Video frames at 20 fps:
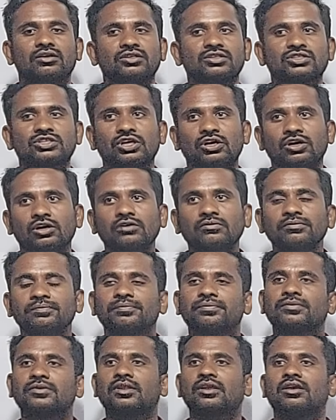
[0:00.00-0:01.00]

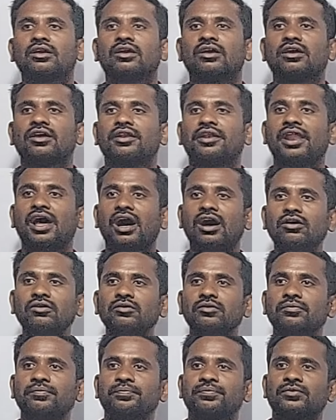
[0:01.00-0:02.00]
So
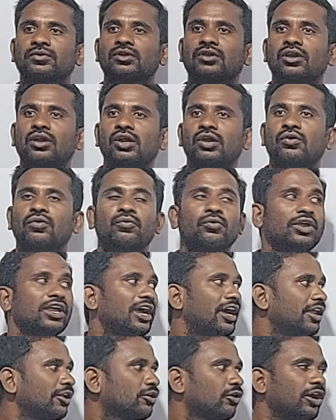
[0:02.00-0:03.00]
now we
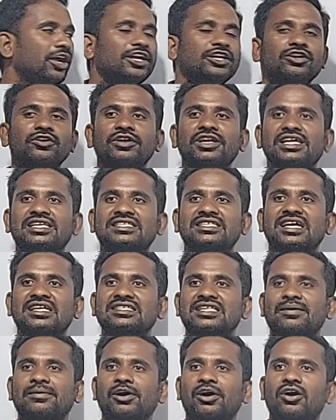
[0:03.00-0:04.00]
are going to
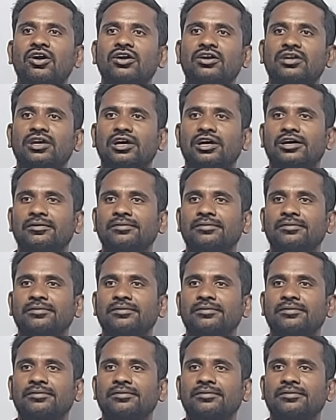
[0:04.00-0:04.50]
discuss about